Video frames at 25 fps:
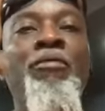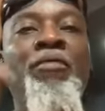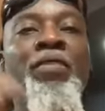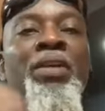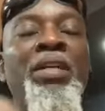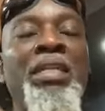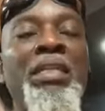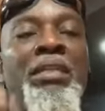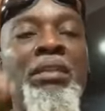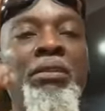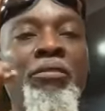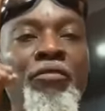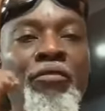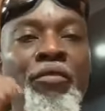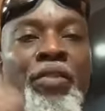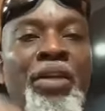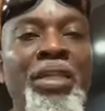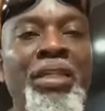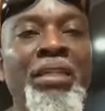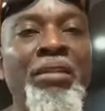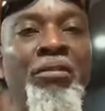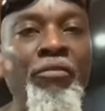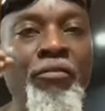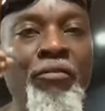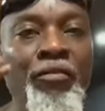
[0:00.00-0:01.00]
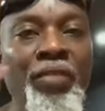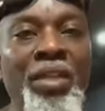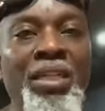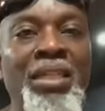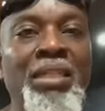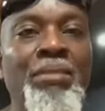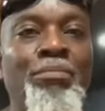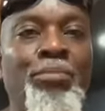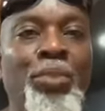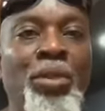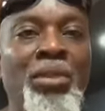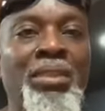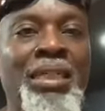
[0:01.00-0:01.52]
Very, very, very
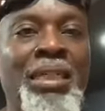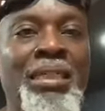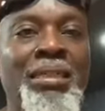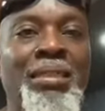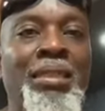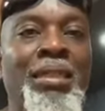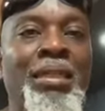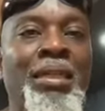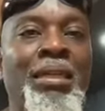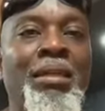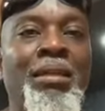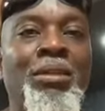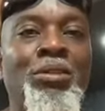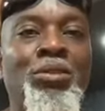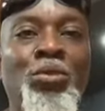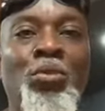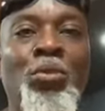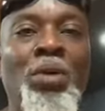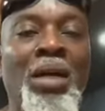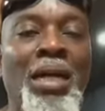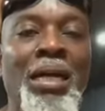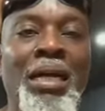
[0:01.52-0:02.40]
important. So